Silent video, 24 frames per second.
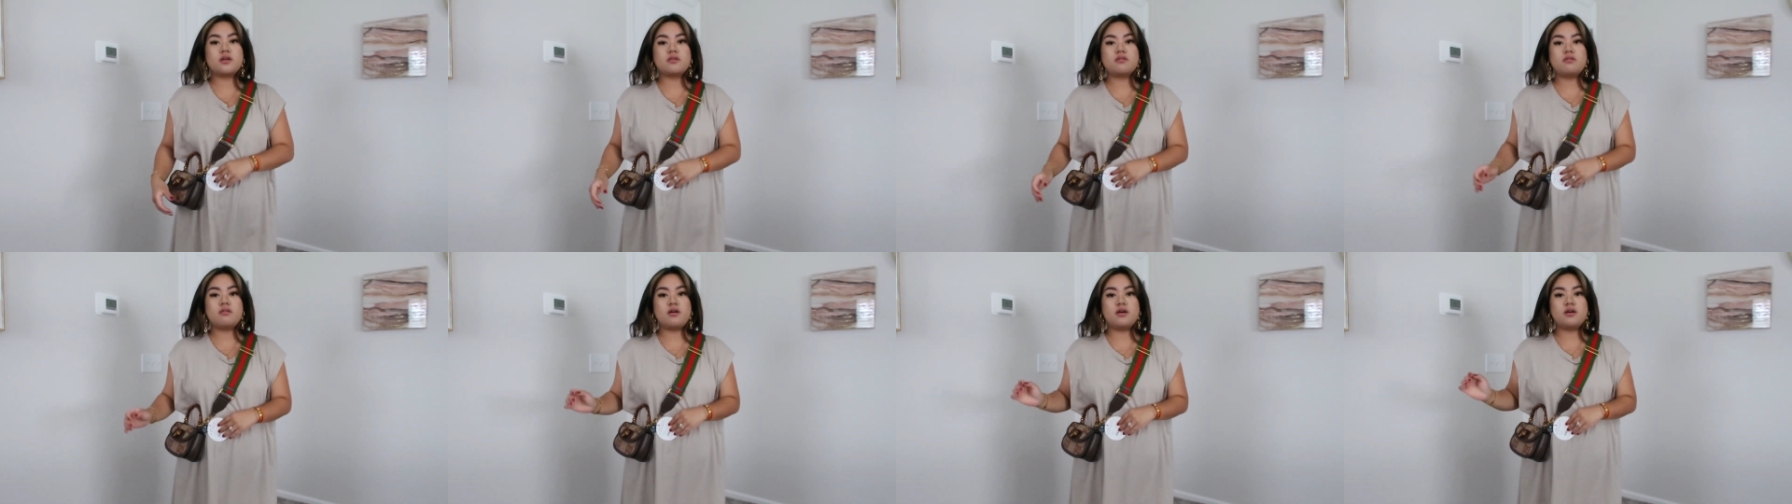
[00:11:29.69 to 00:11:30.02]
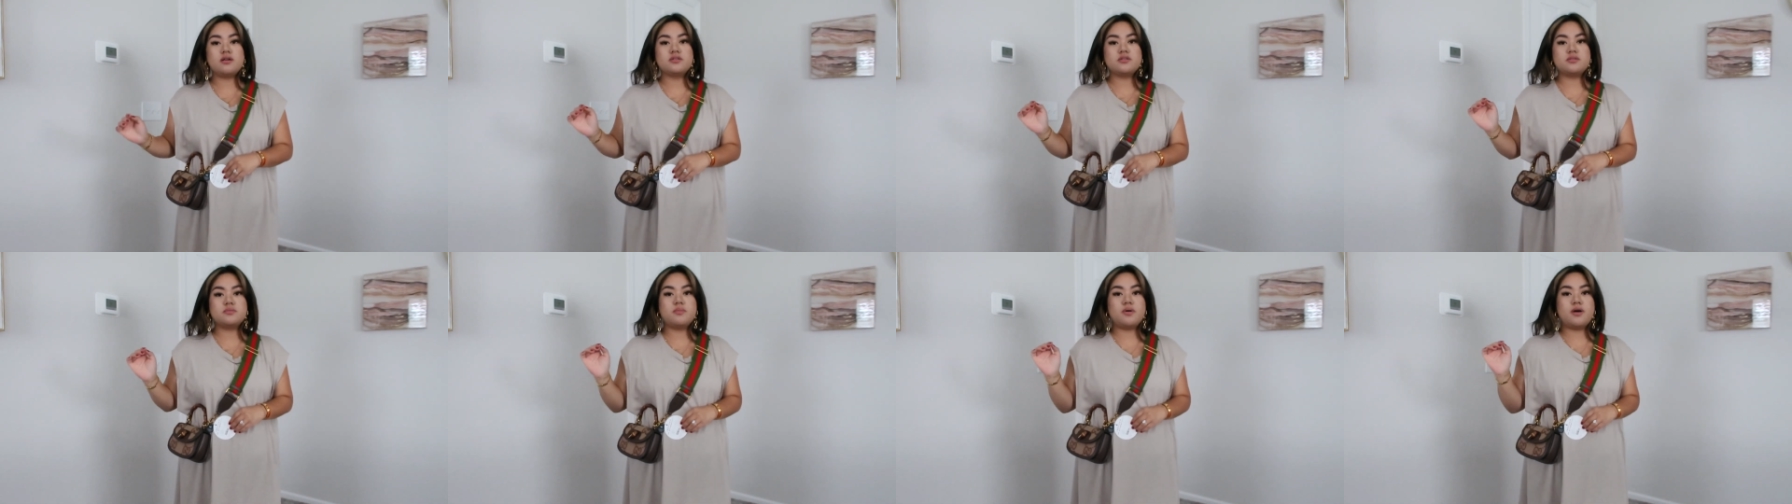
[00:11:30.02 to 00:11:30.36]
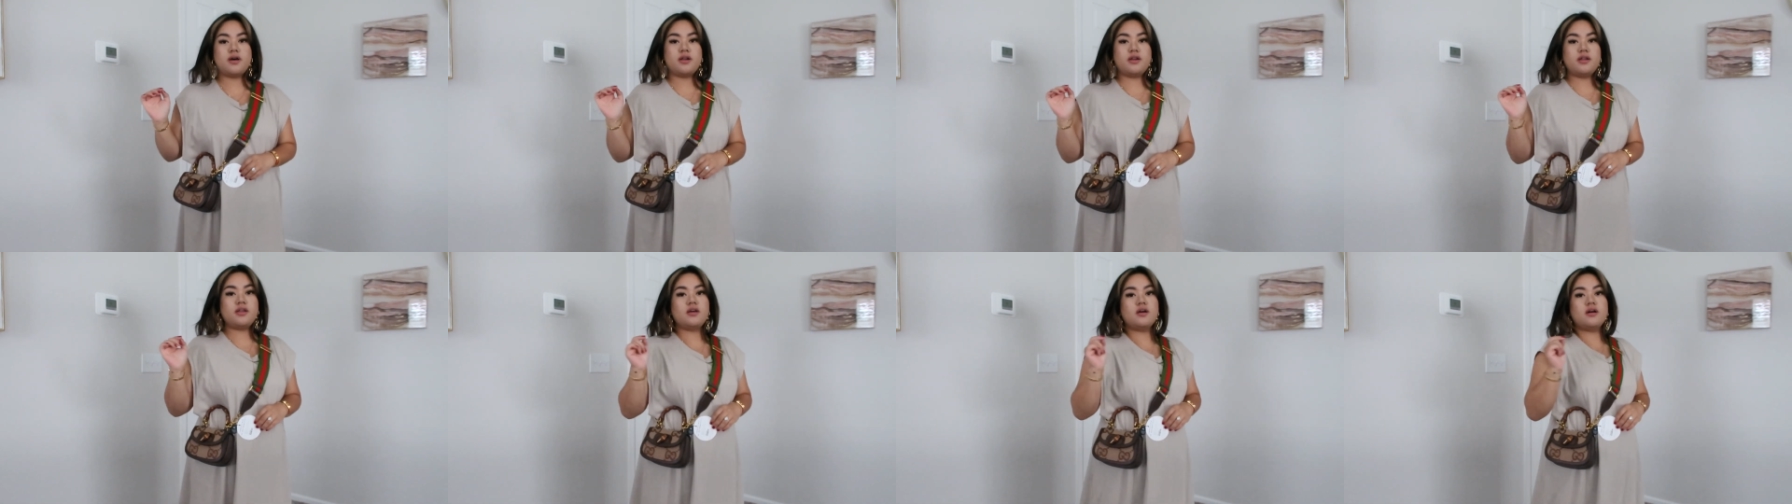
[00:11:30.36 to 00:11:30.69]

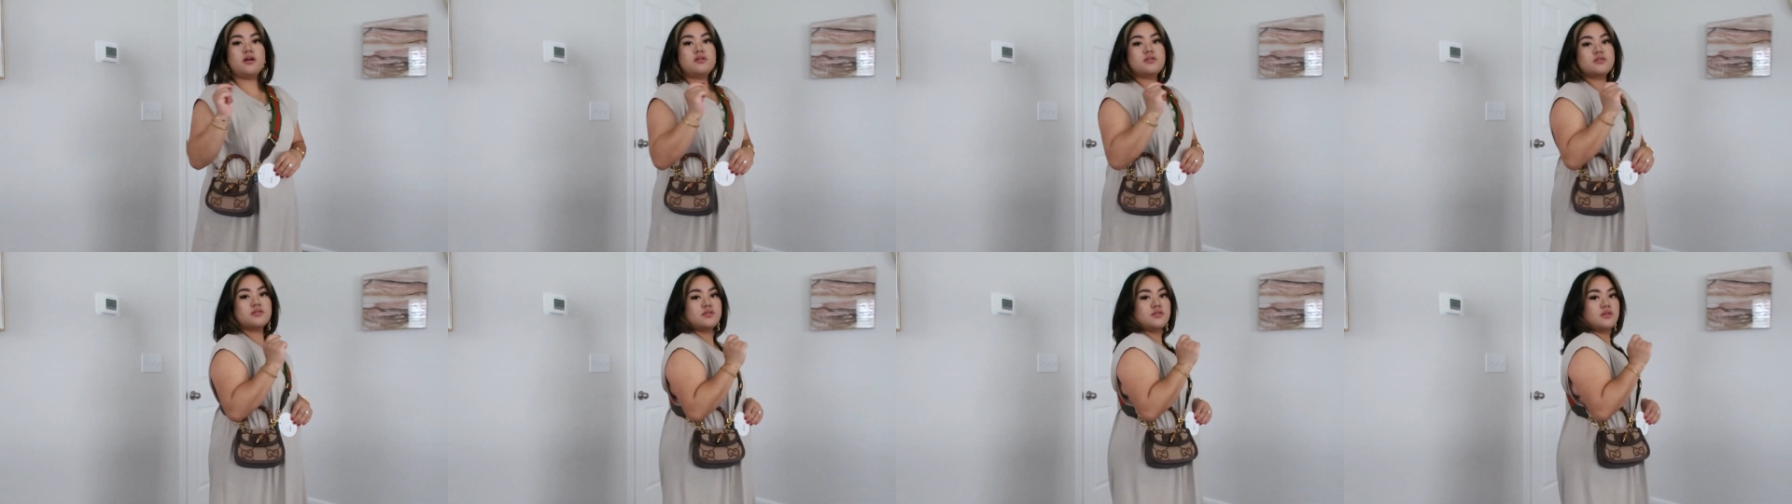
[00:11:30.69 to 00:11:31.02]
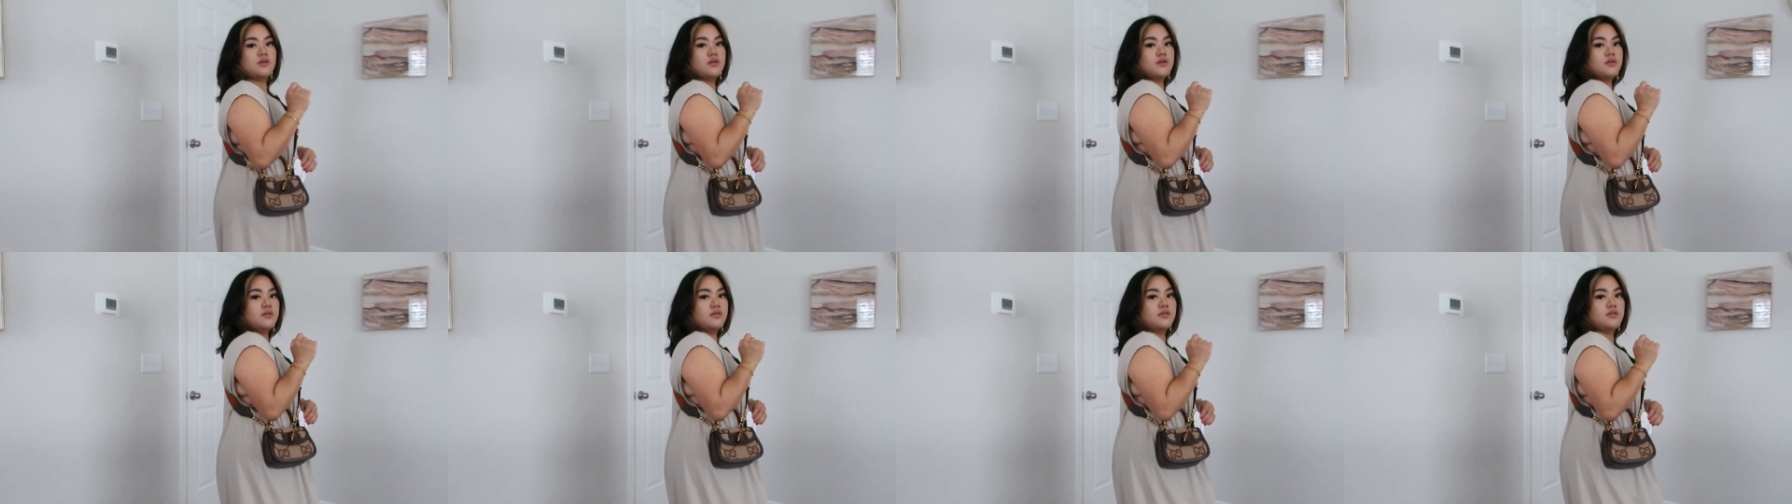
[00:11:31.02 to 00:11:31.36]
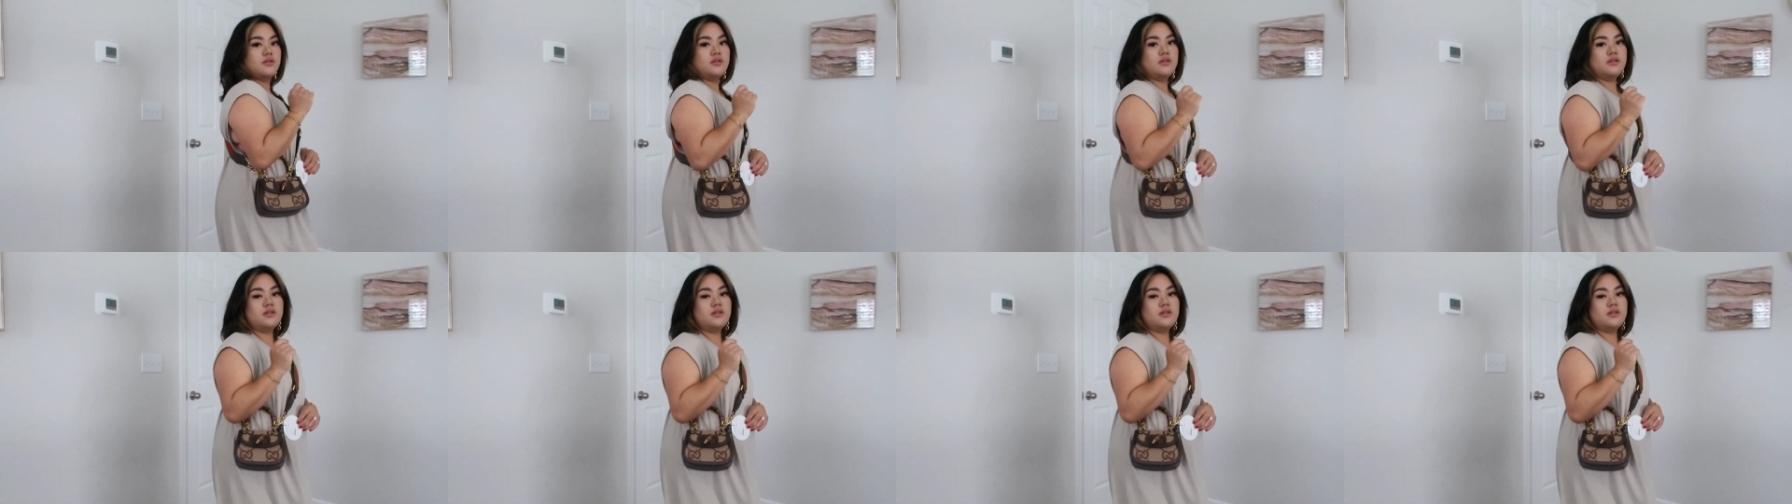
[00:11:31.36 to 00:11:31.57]
crossbody also.